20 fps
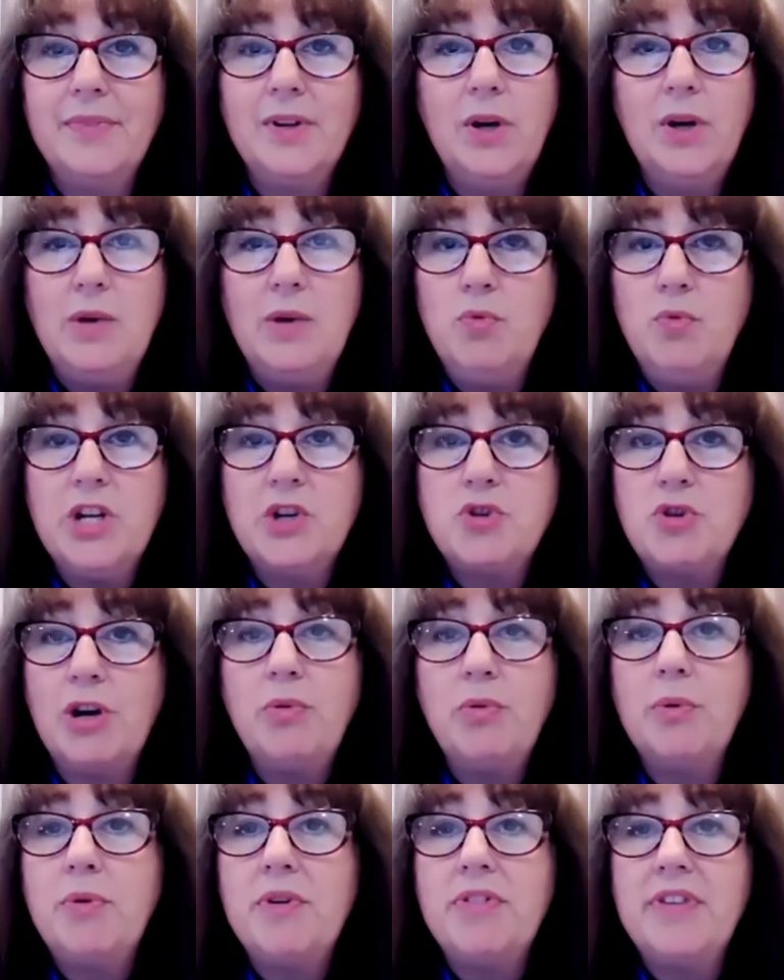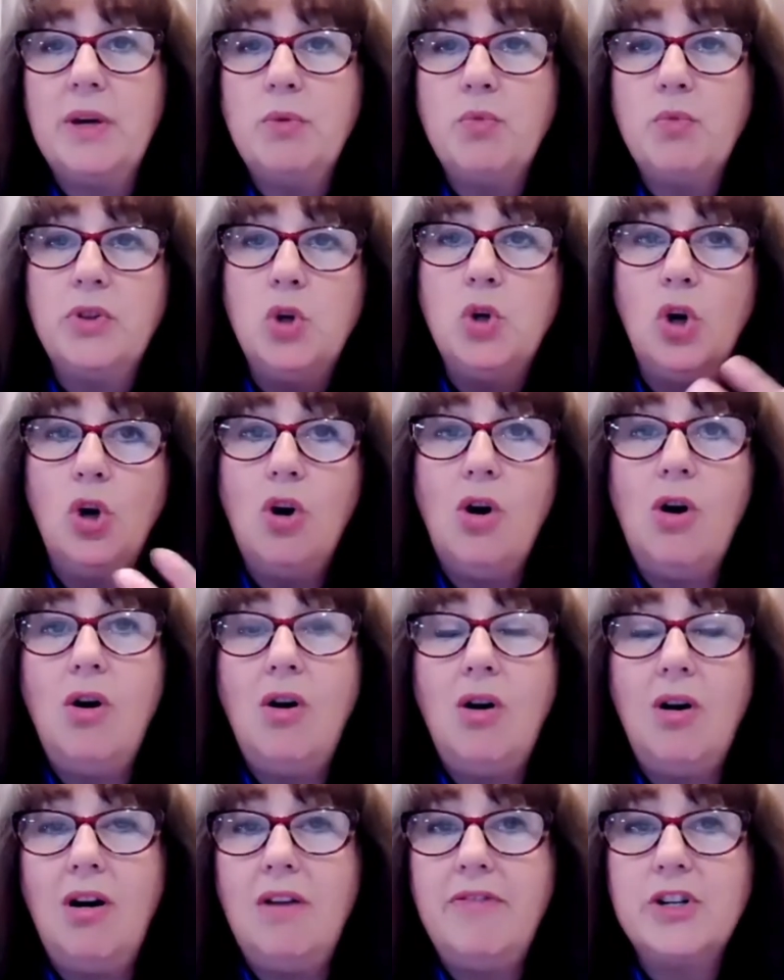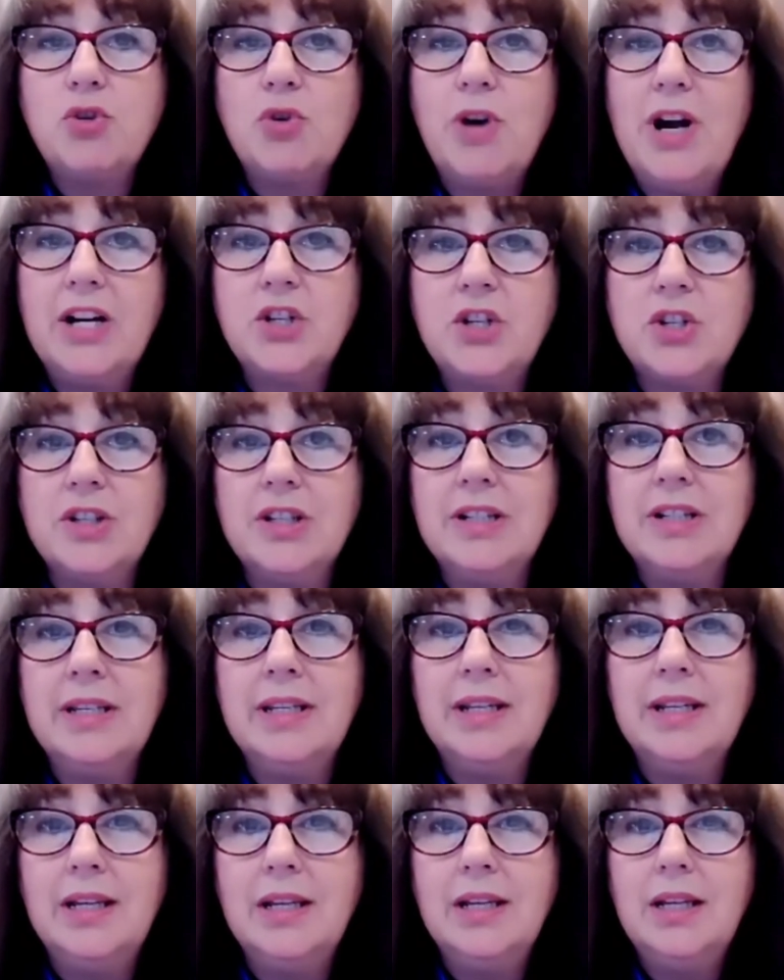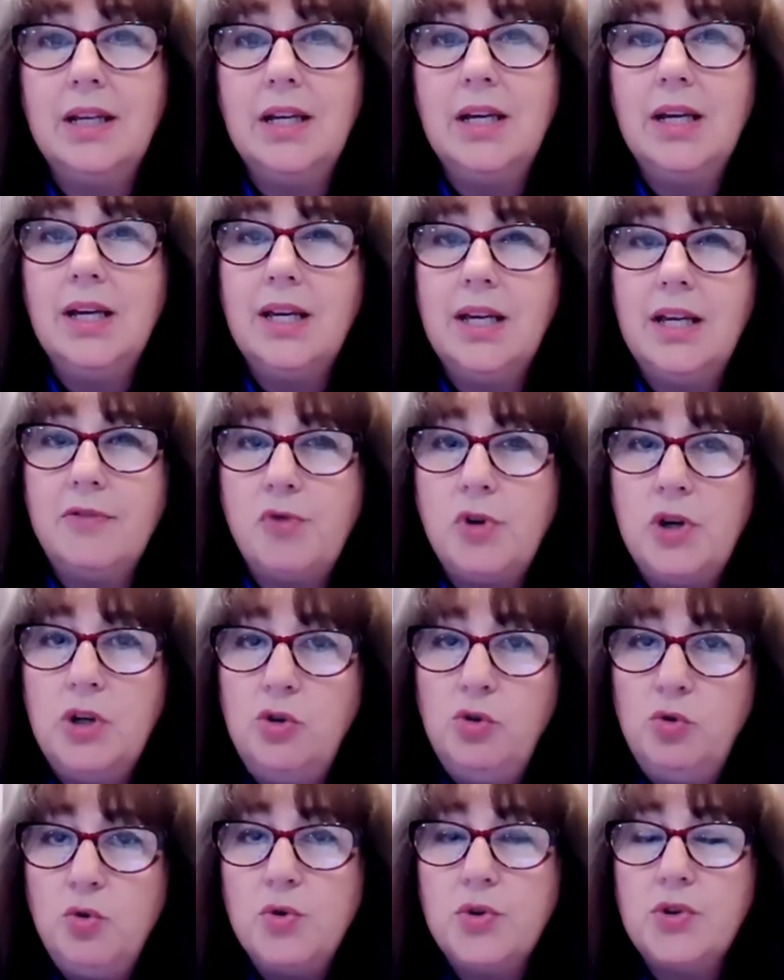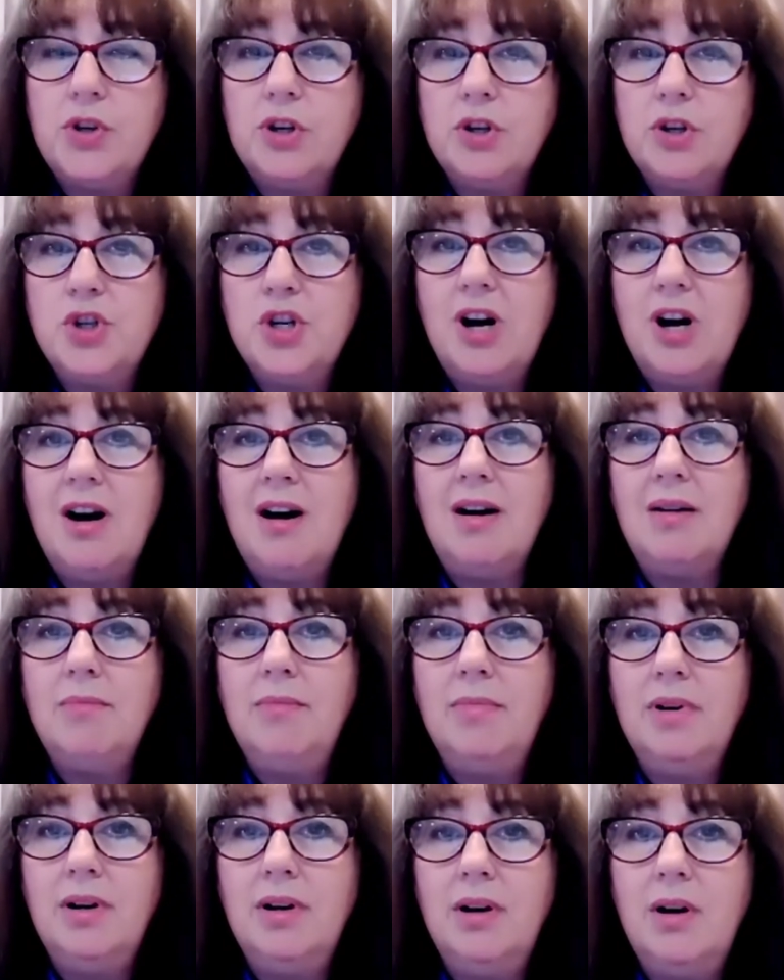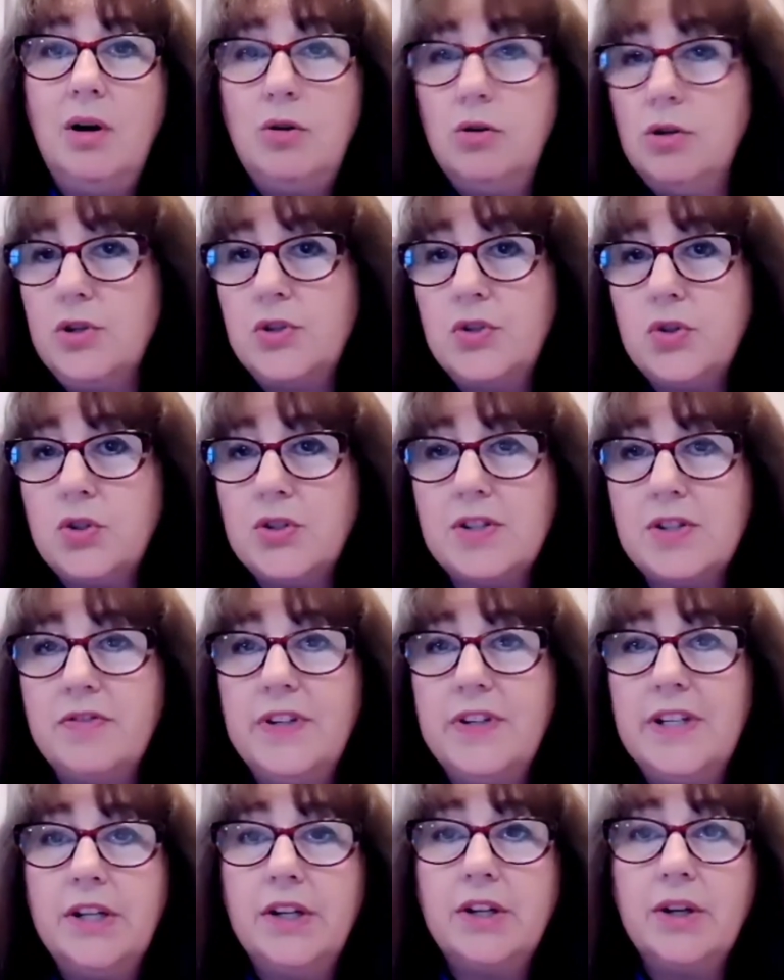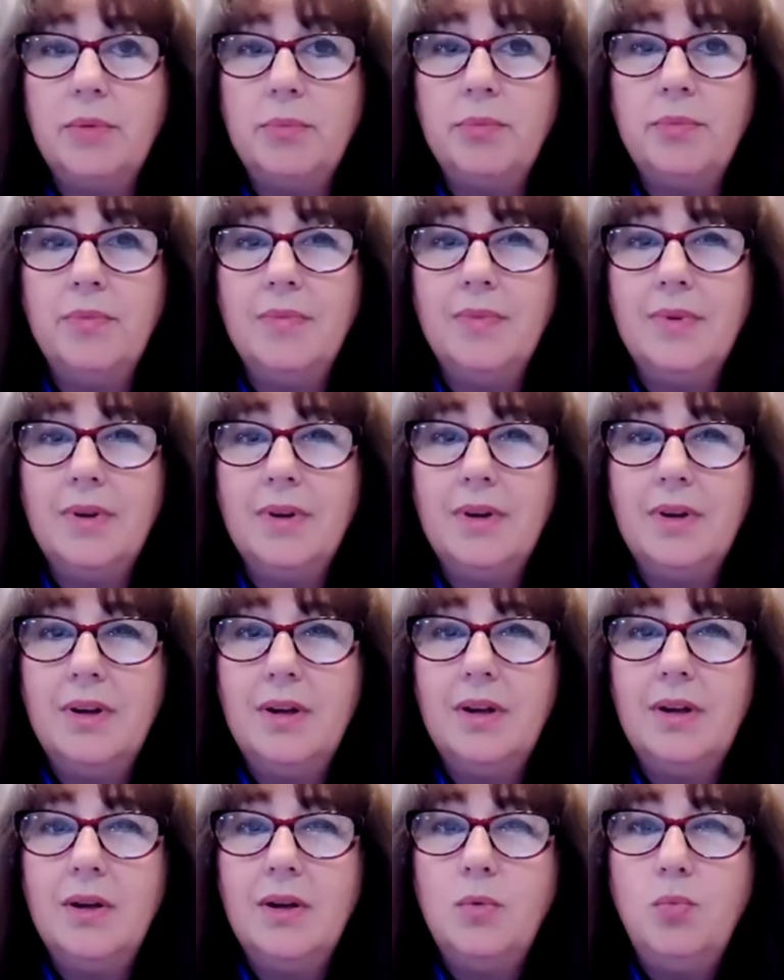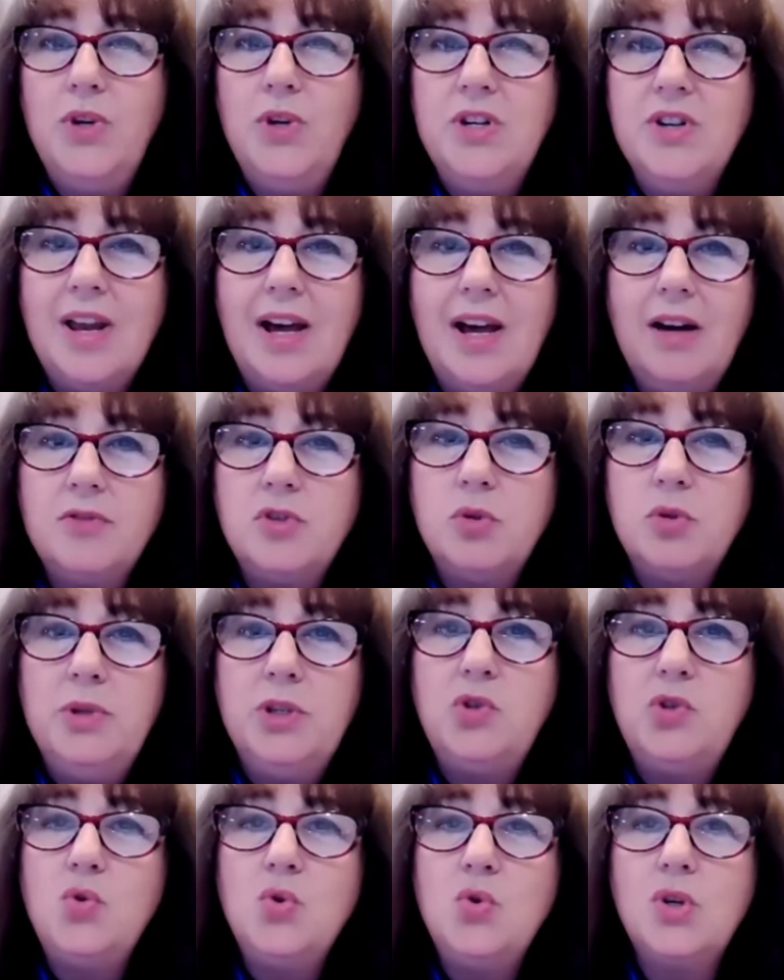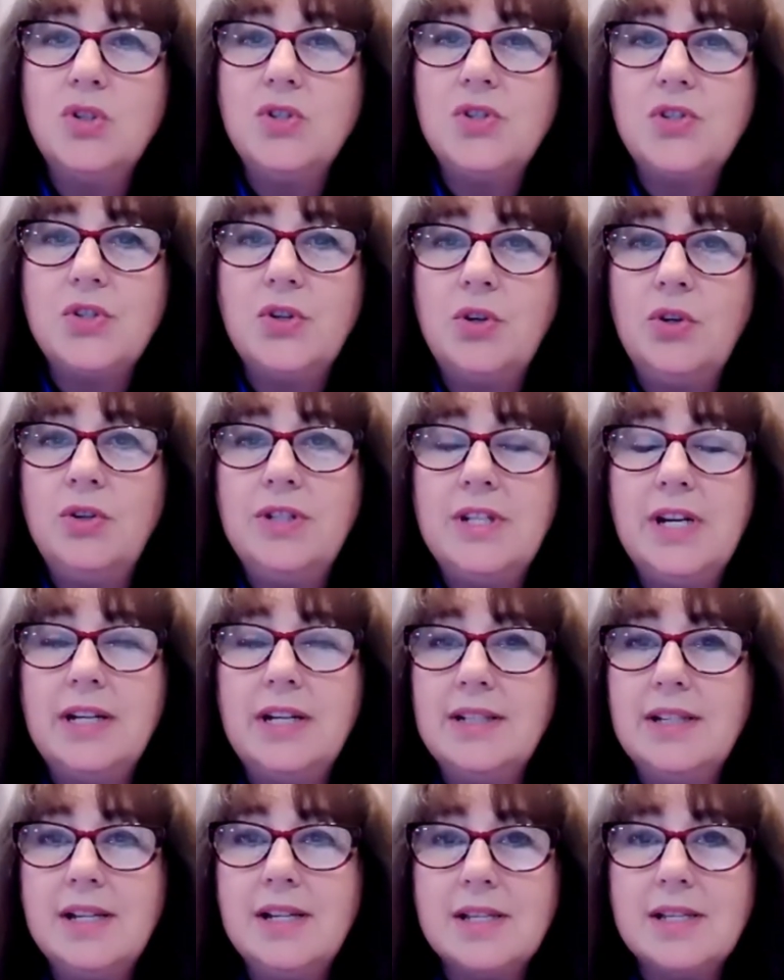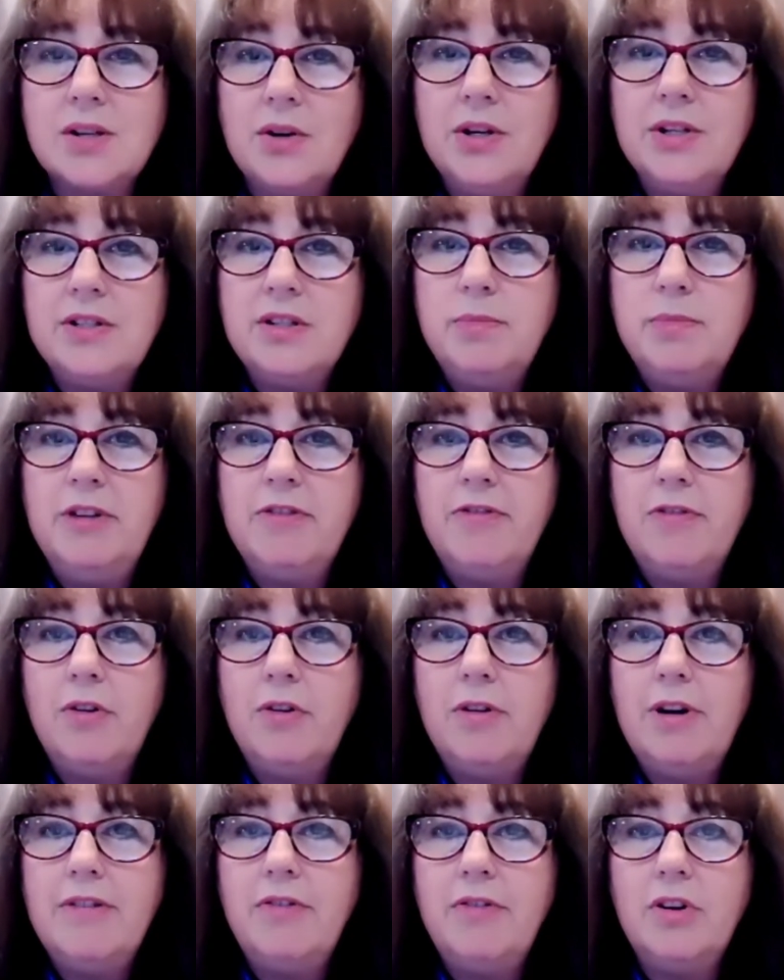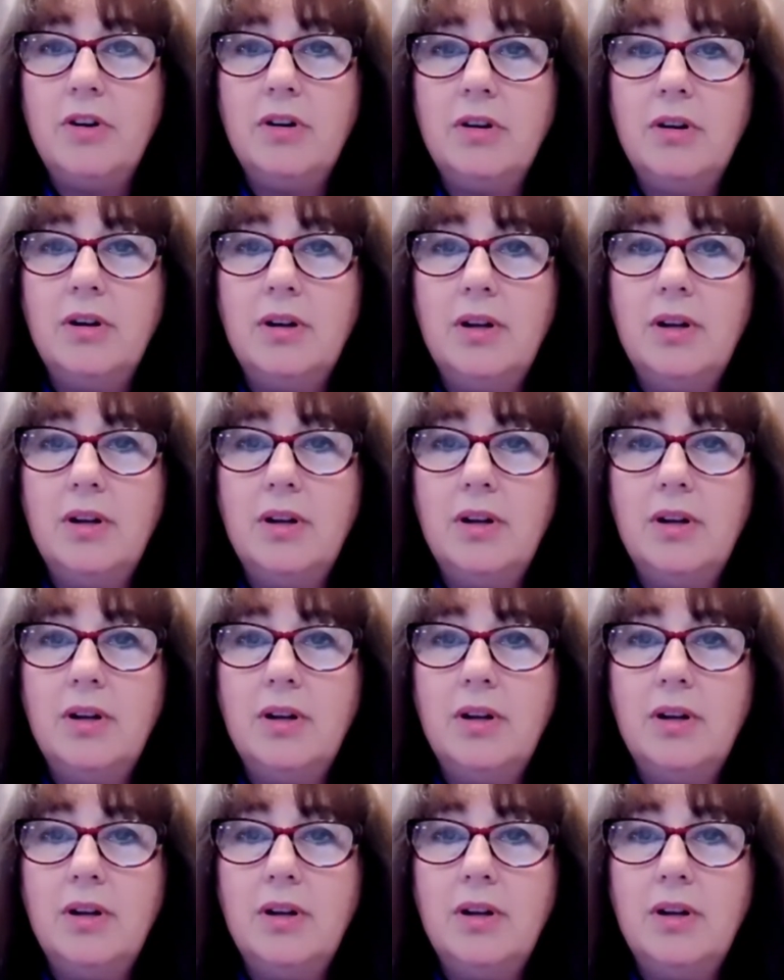And we attract what we think with the law of attraction. If we lose our job or source of income, we don't have to be too concerned that it's going to be forever.